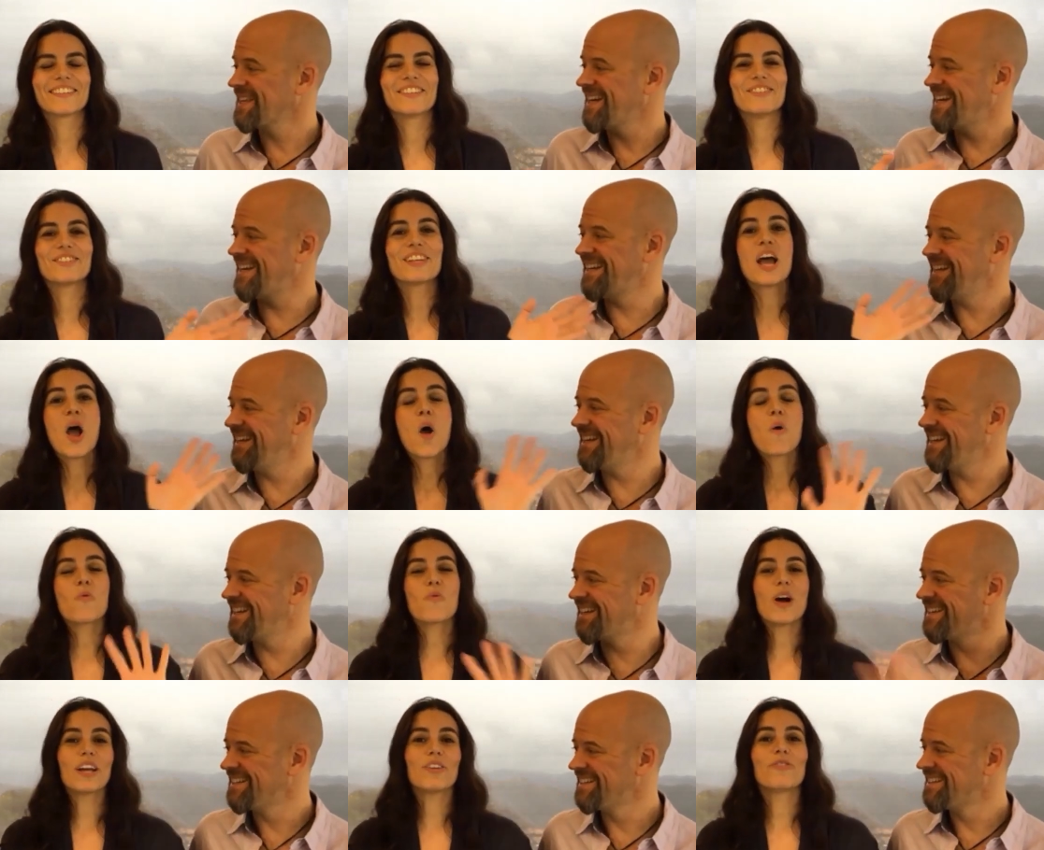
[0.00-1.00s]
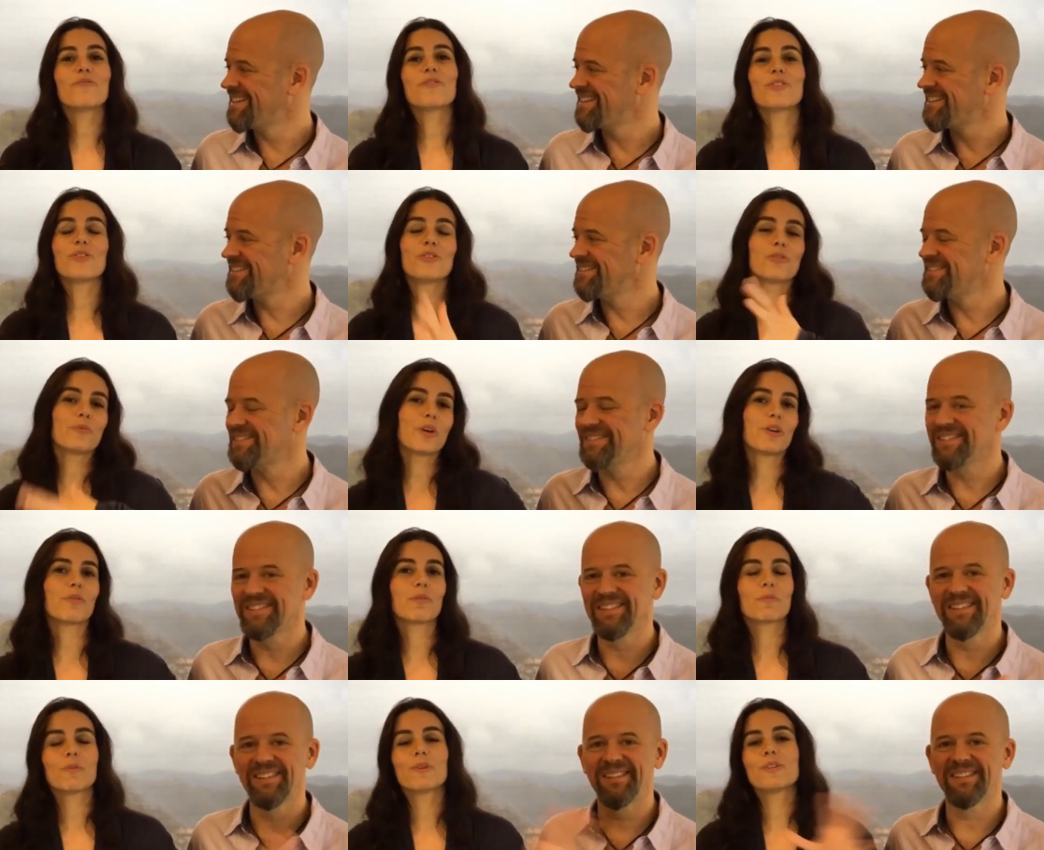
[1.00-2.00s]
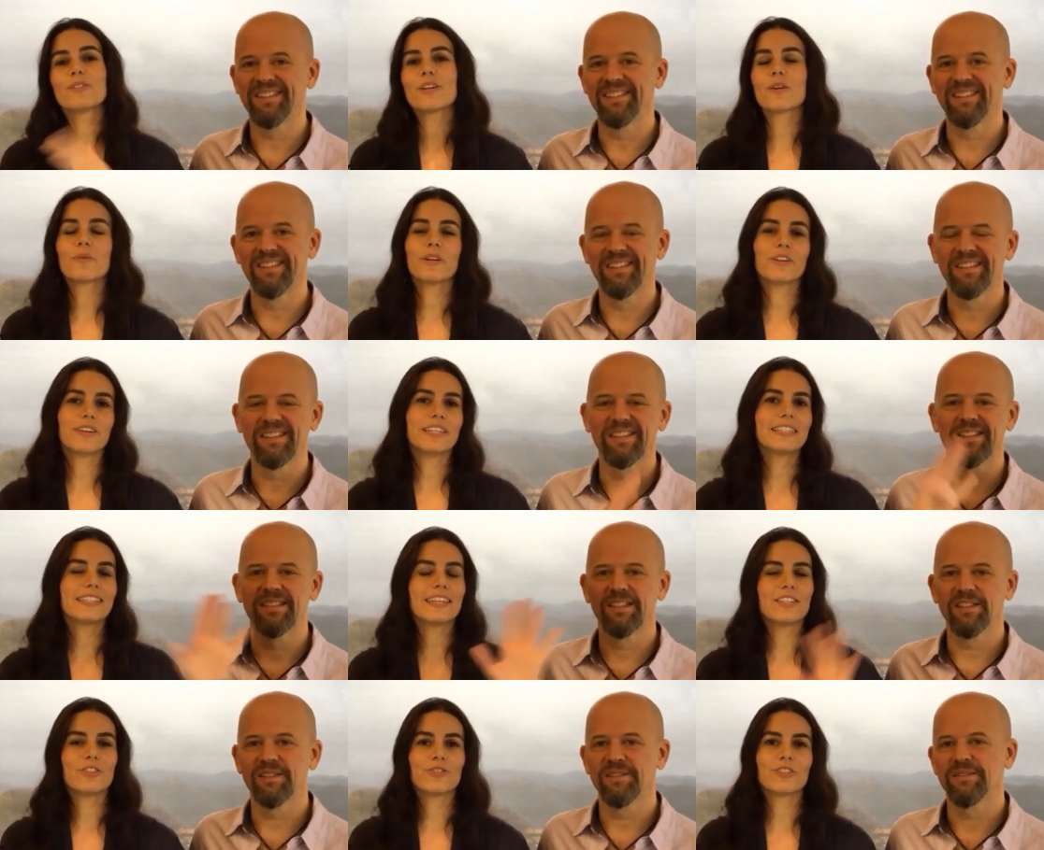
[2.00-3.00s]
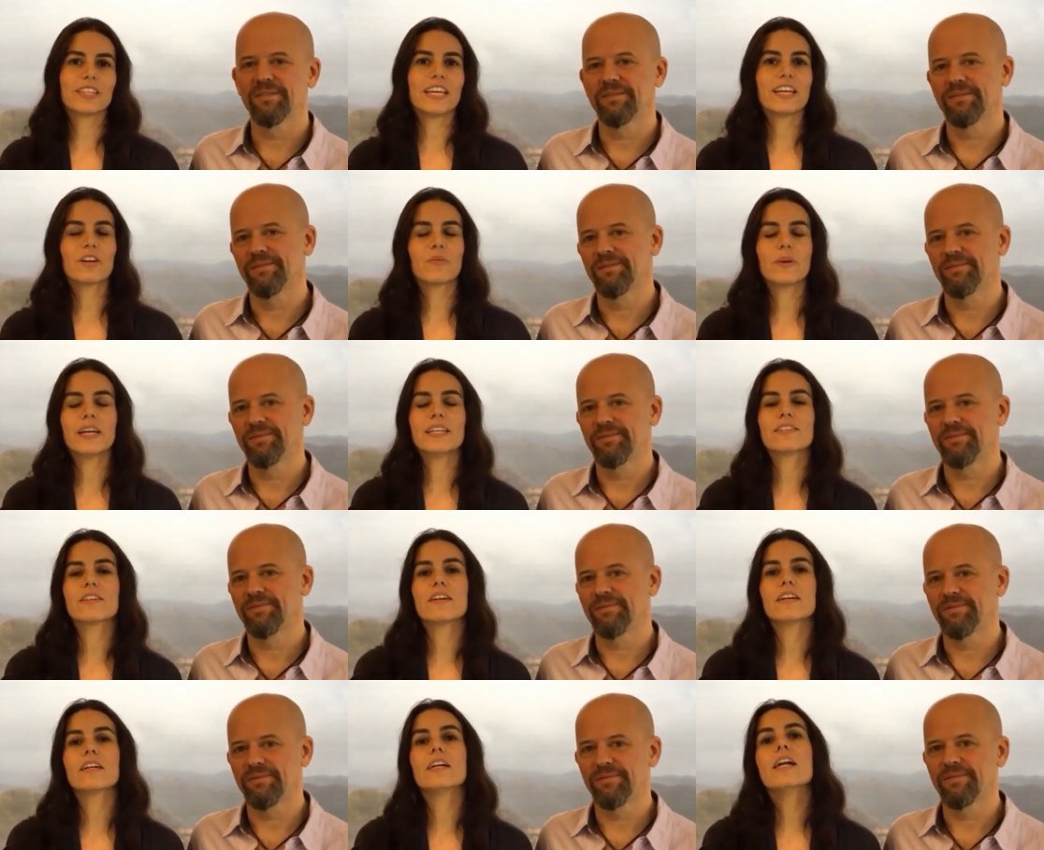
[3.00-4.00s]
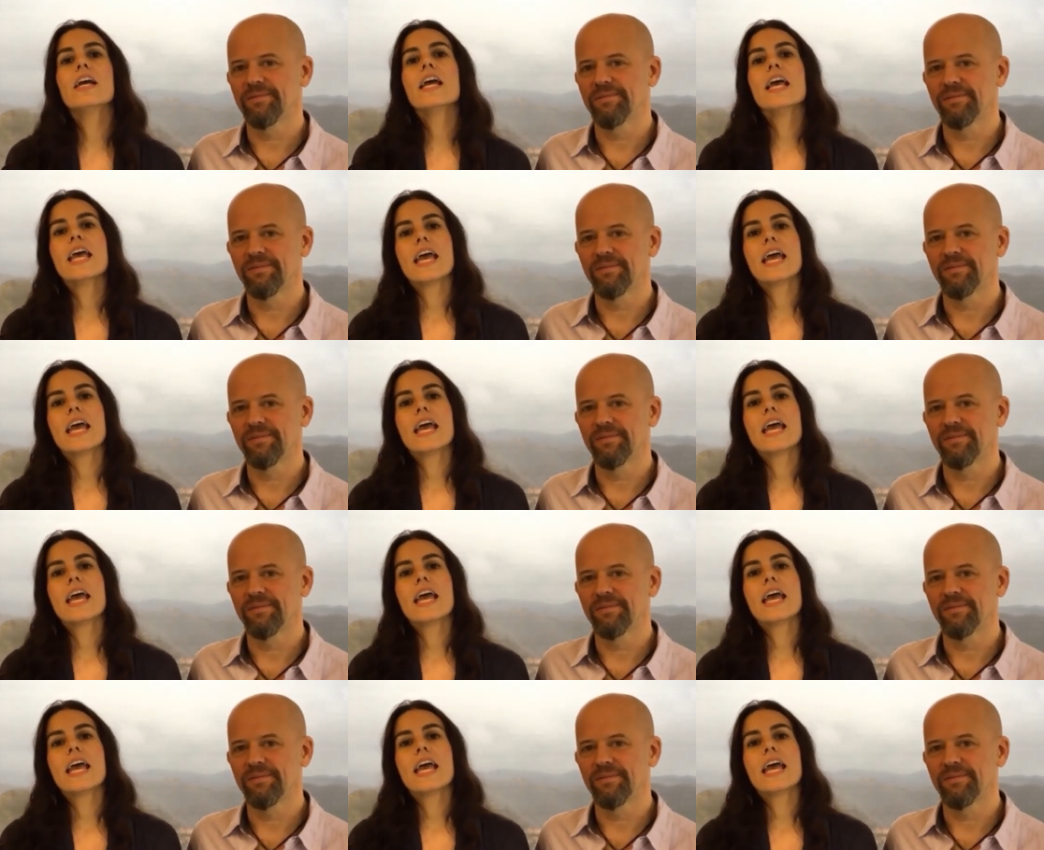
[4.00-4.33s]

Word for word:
Speaker 1: so there's what you've learned, what your rewards are, what your insights, your takeaways are.